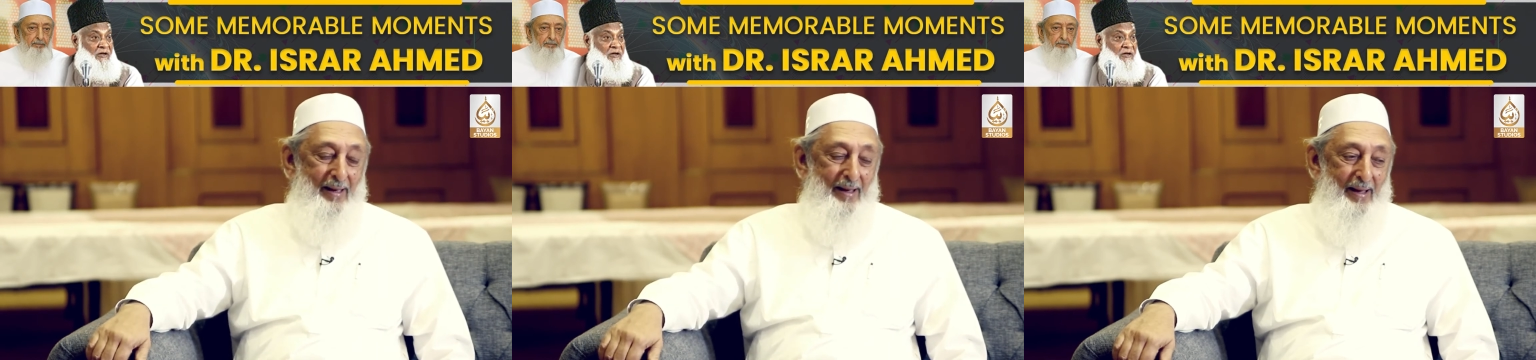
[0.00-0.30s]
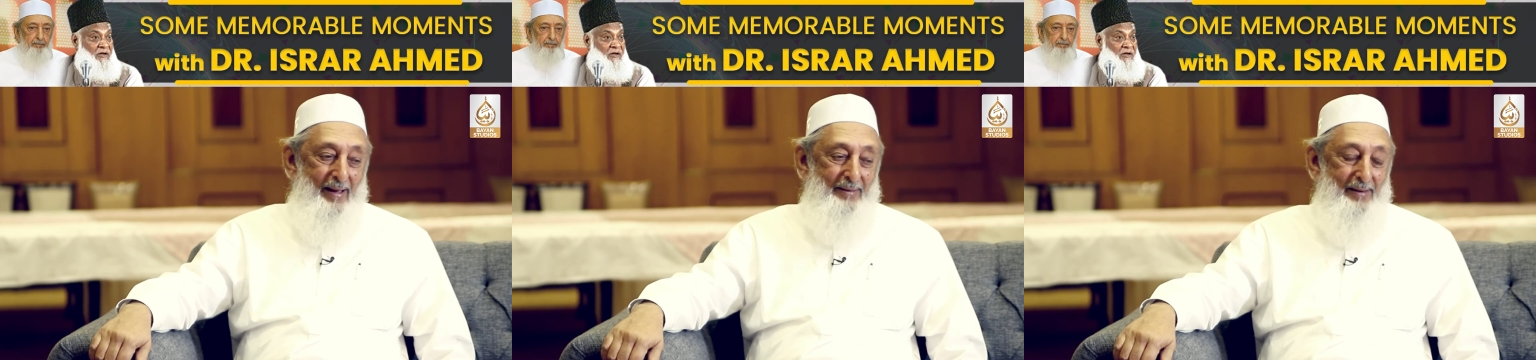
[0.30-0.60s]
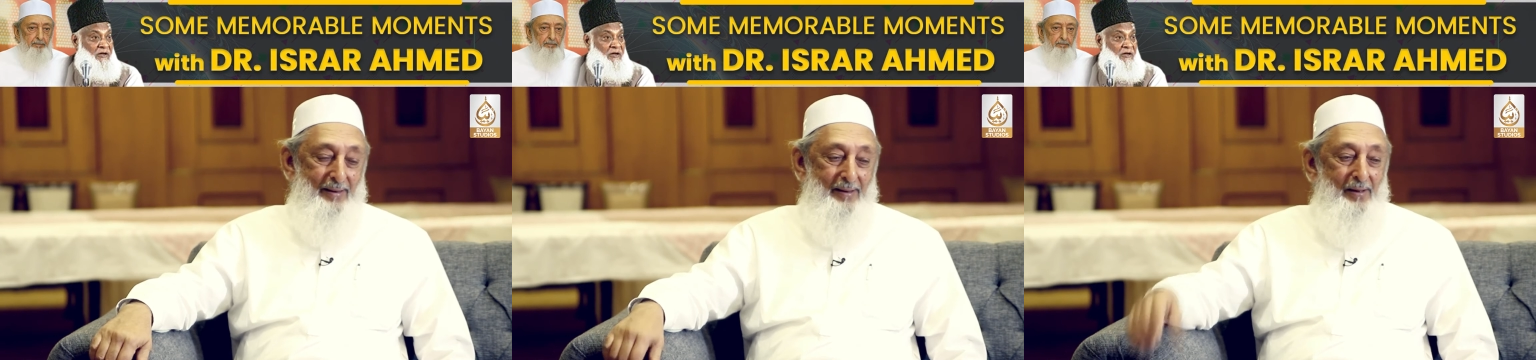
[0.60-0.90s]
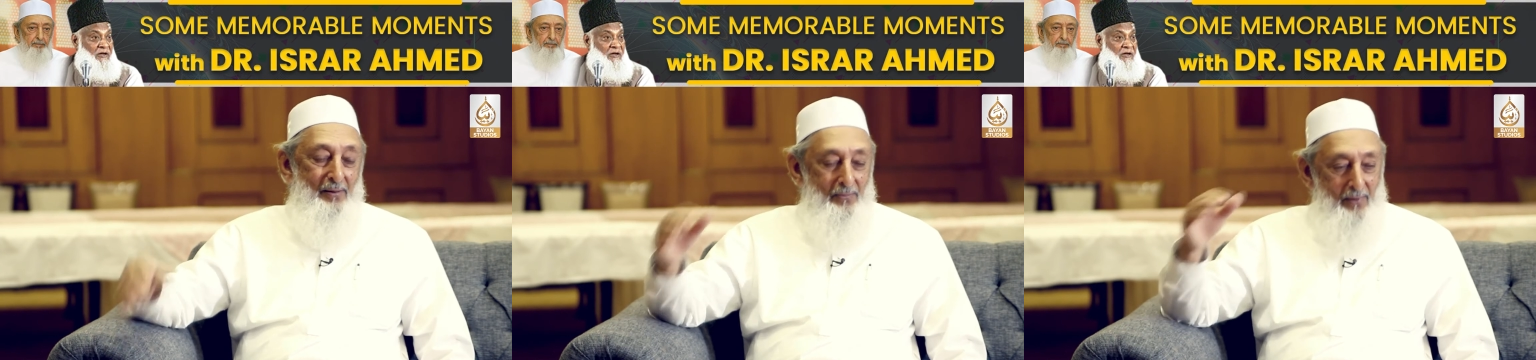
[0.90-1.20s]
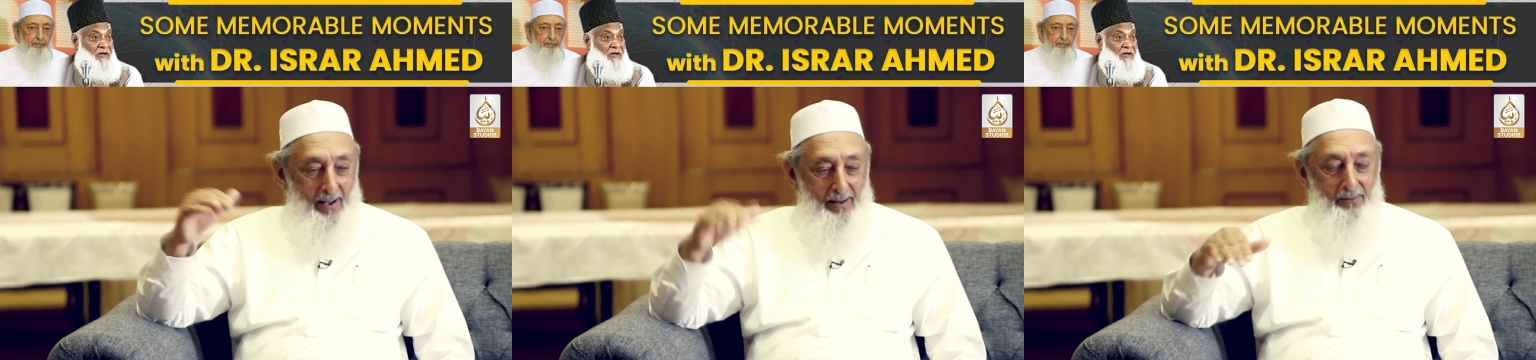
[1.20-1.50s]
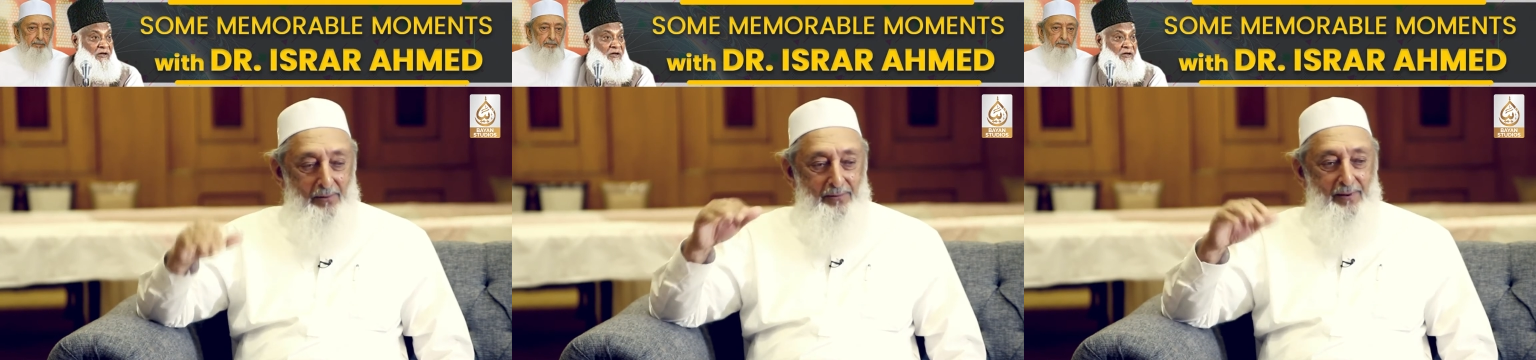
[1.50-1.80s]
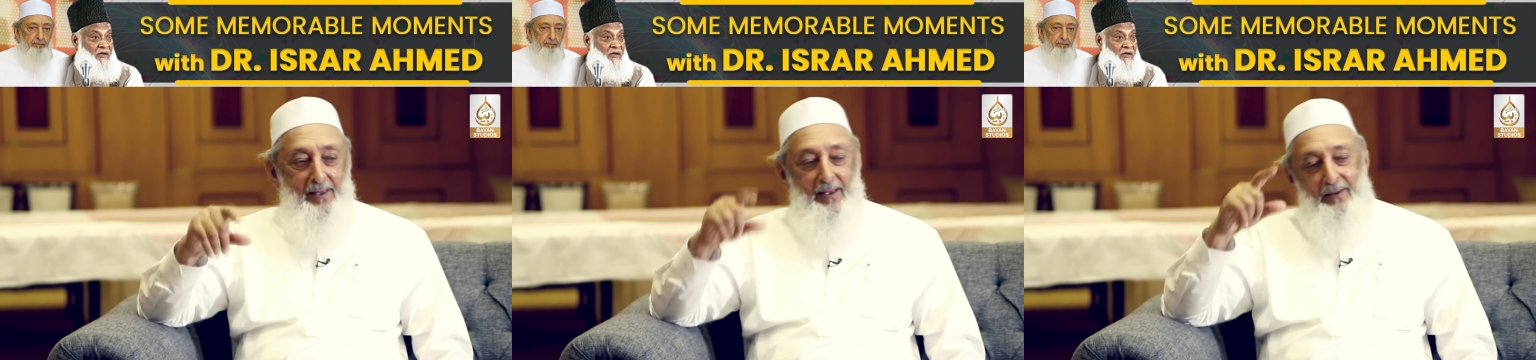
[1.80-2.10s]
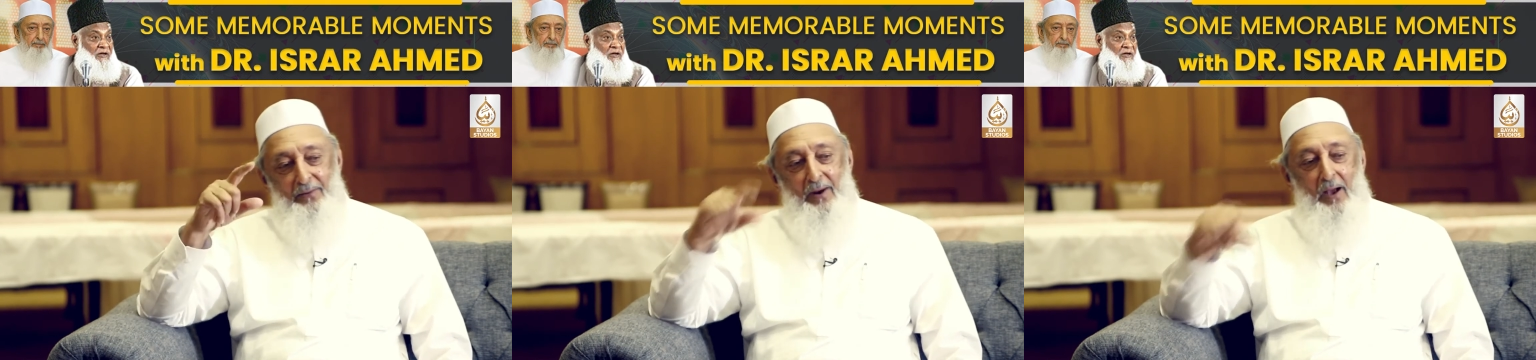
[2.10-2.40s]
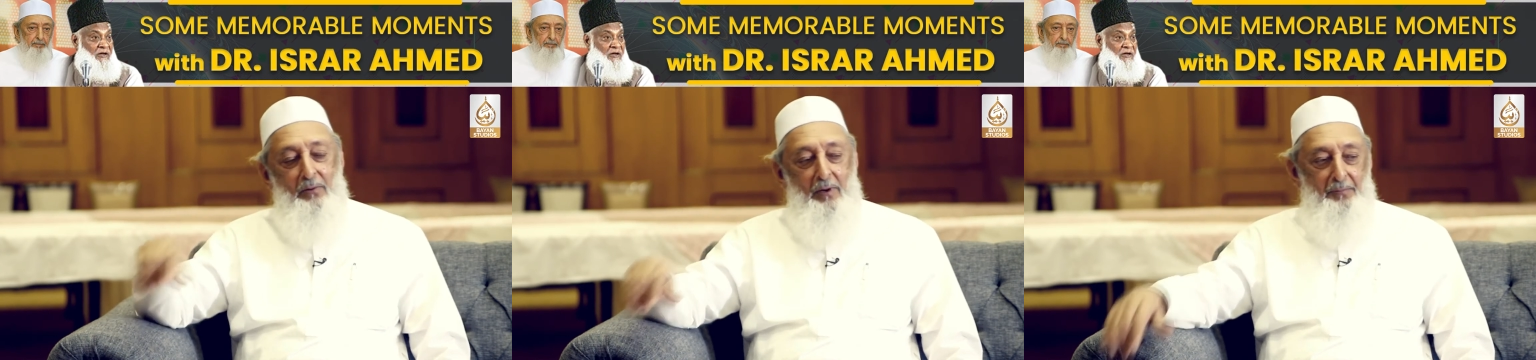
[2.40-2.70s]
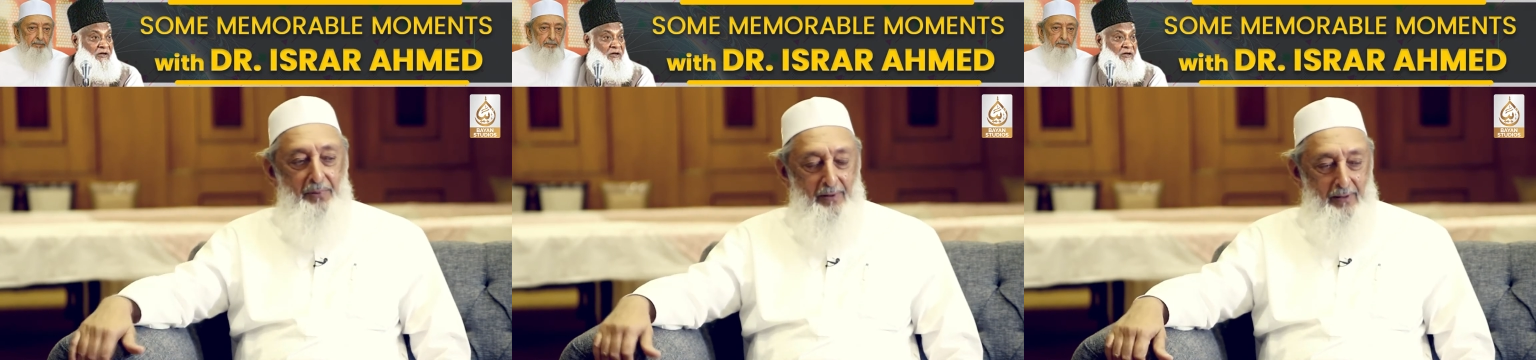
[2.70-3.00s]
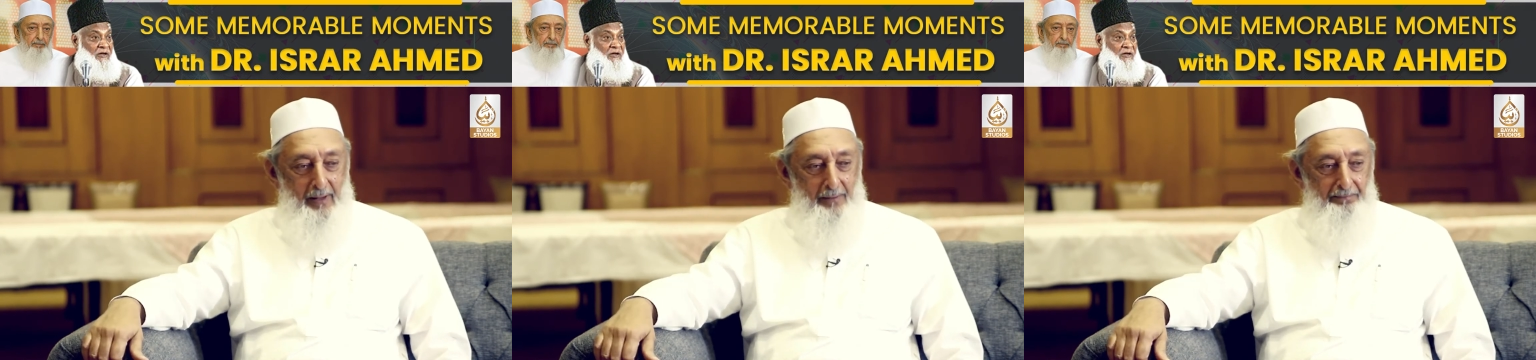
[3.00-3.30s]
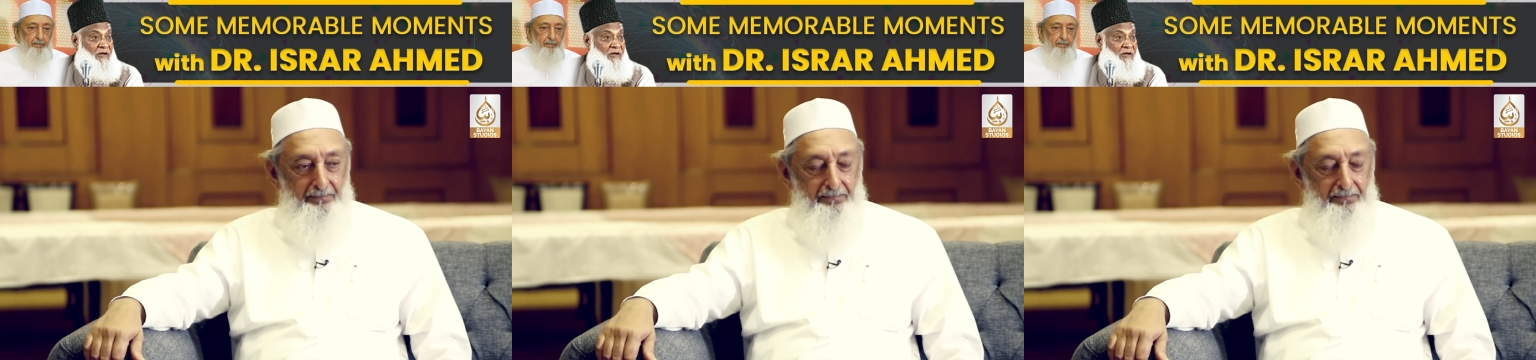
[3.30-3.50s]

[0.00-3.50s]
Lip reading: And while I was here in Rawalpindi,